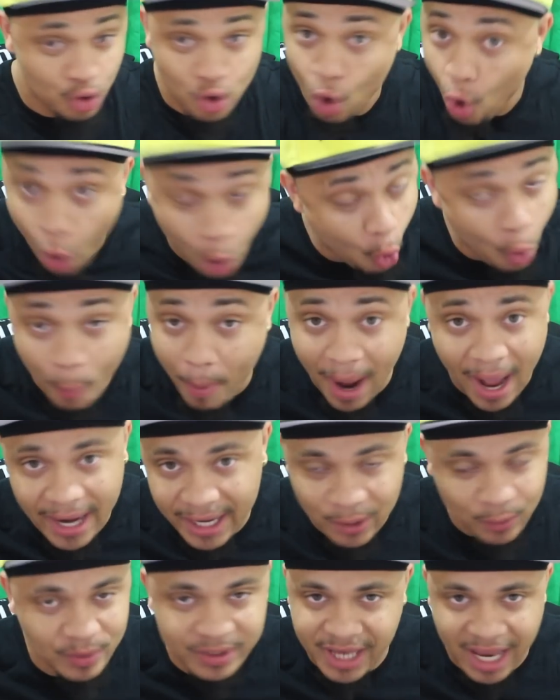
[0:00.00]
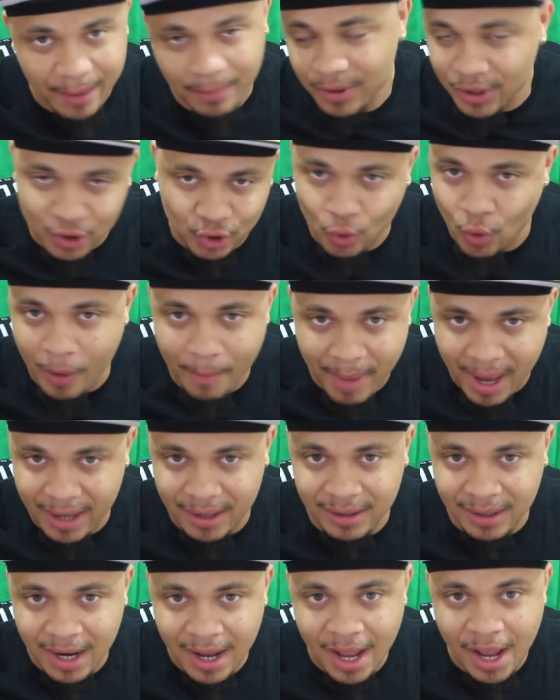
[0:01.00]
Nobody was able to do it
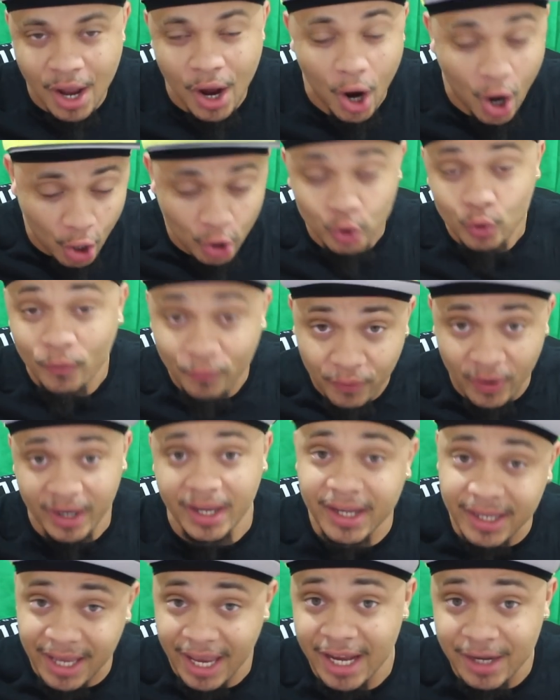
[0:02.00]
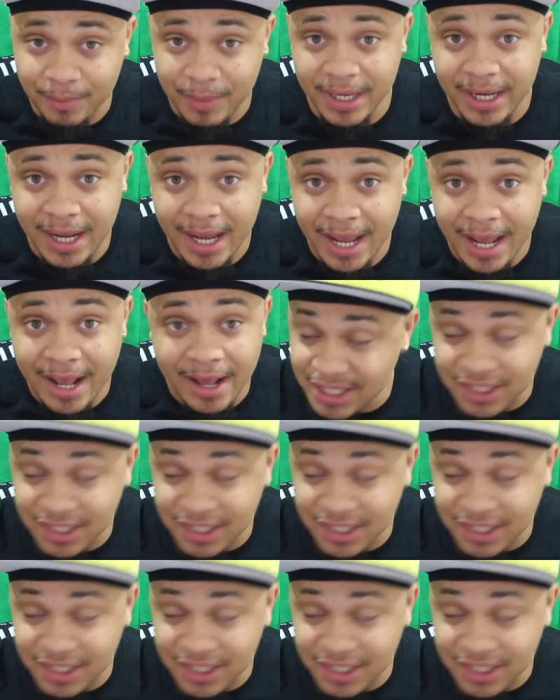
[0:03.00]
better. Are you fucking kidding me?